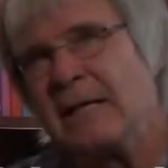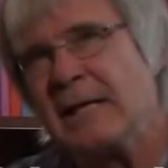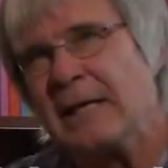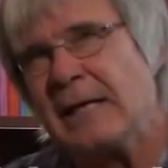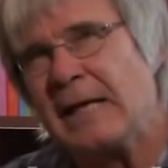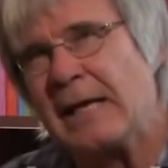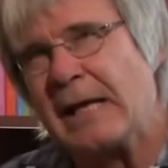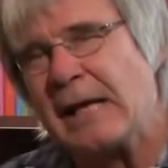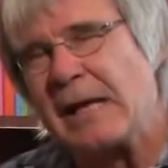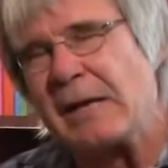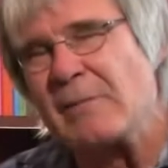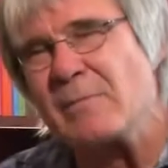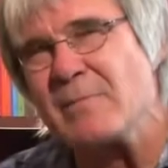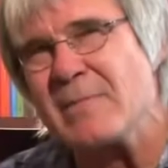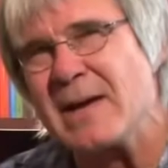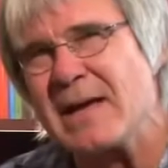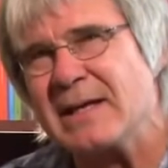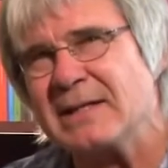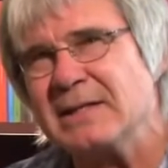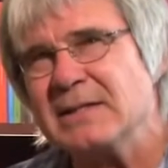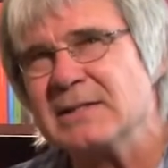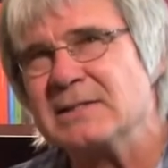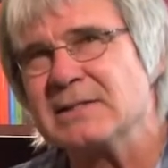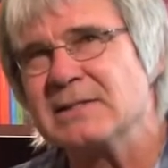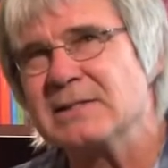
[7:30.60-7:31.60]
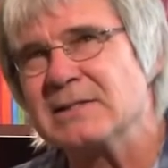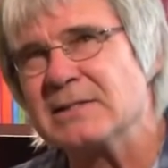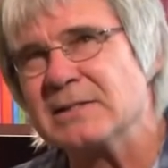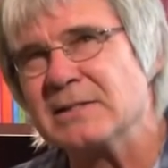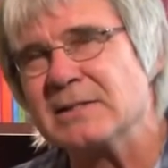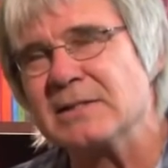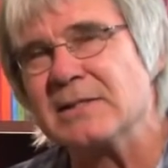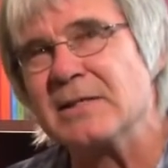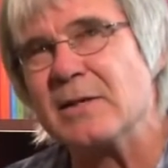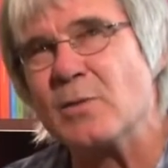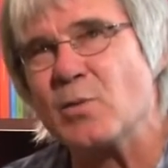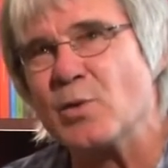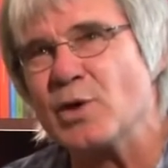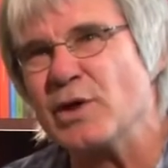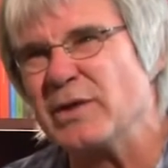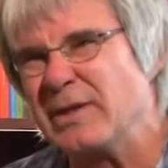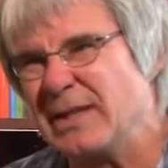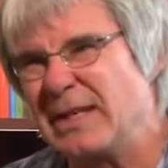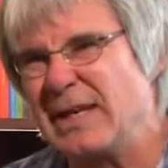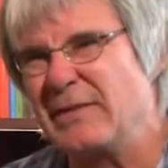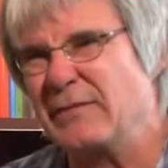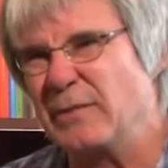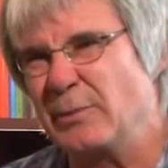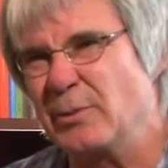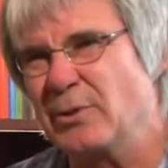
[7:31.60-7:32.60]
Madness is a word that
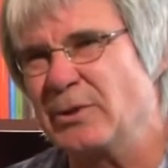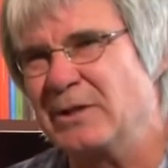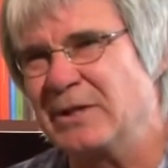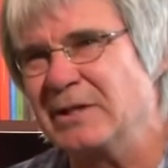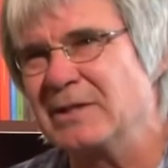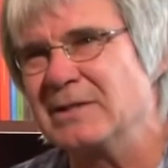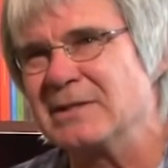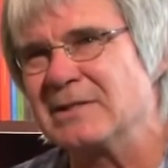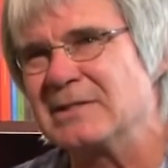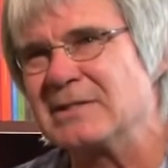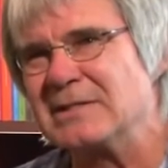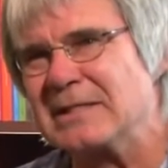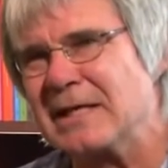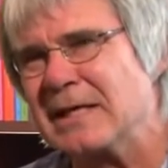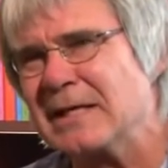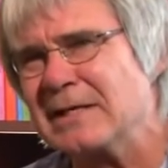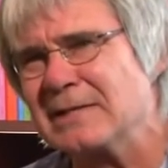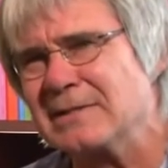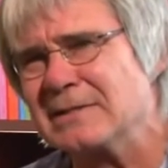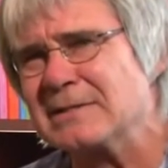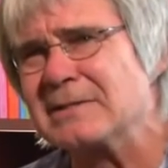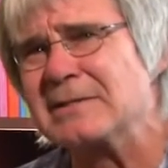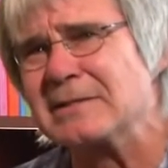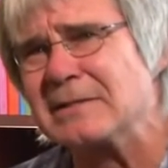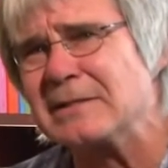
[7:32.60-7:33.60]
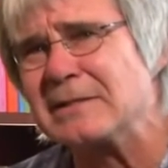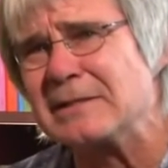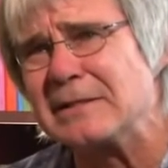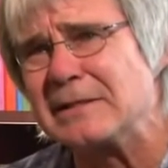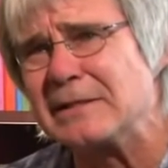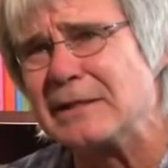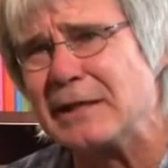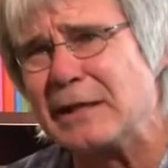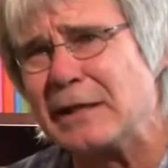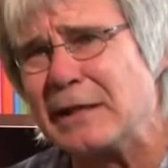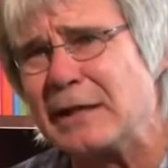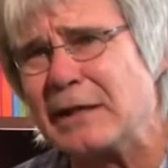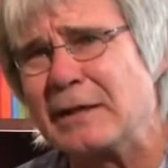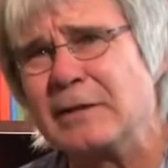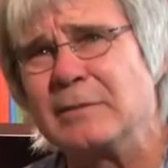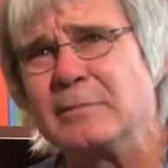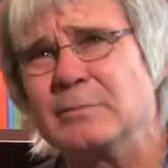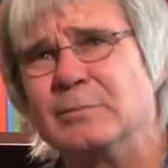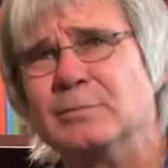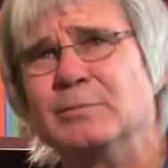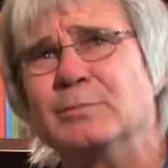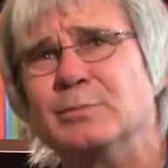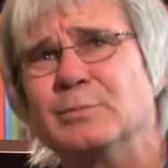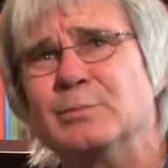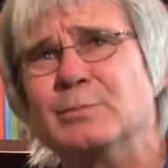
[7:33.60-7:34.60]
everybody understands,
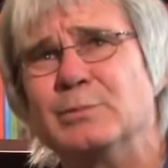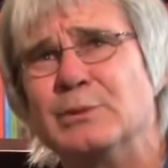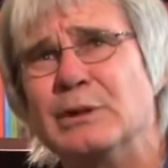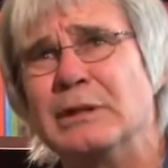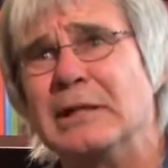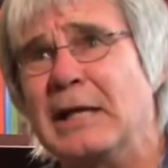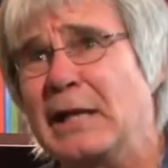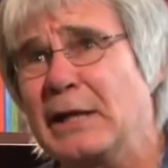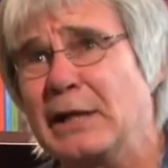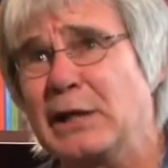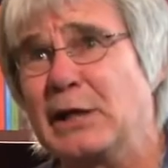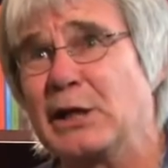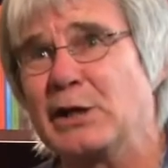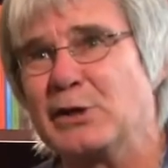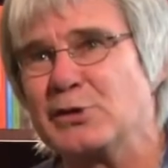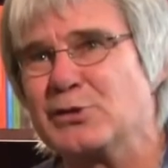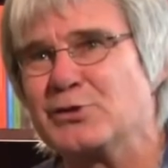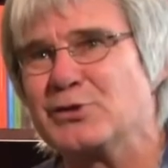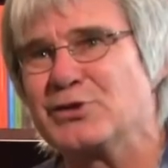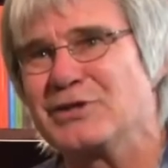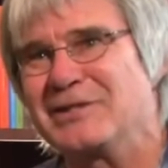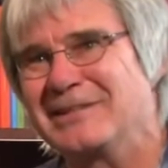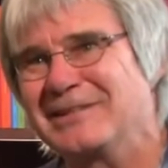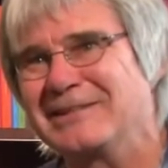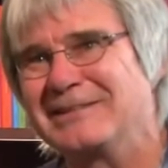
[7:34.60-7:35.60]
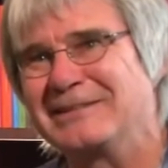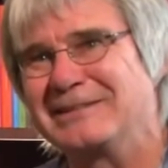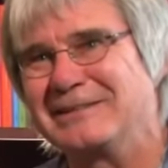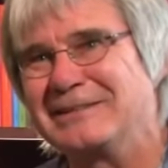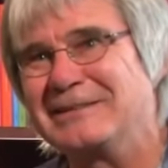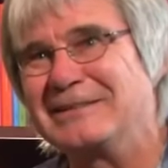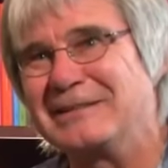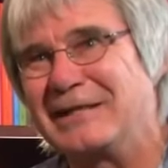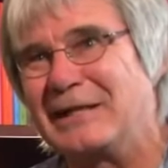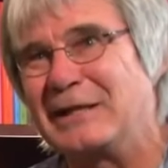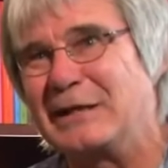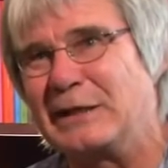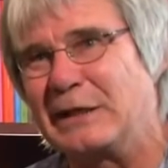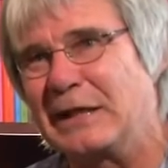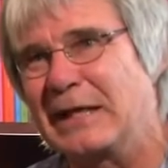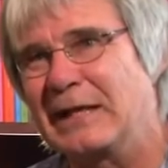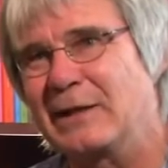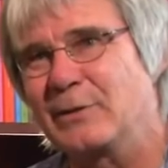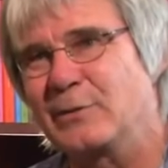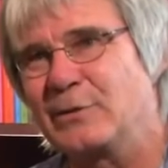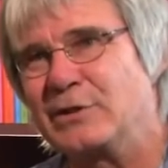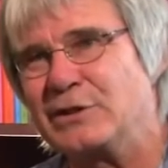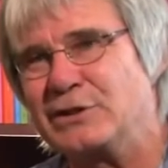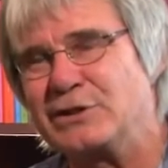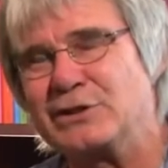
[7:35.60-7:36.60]
in any country, in any
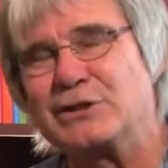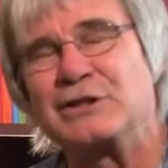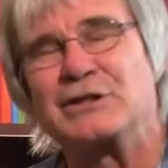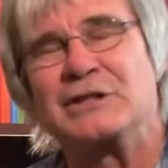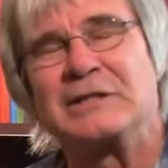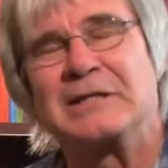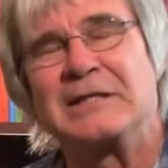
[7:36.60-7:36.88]
language.